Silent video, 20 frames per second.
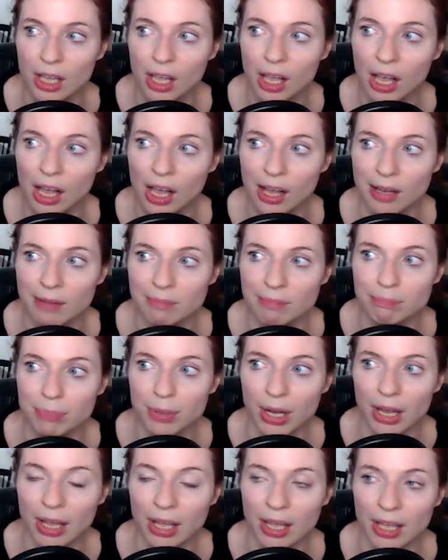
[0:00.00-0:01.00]

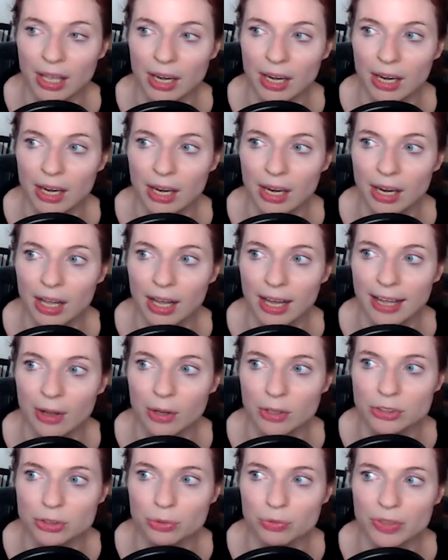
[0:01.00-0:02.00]
But I
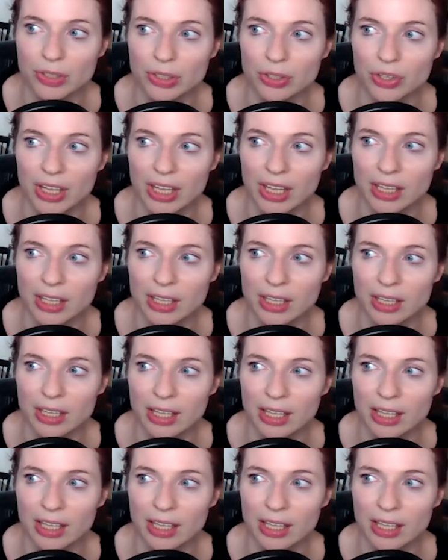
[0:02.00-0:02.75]
also feel like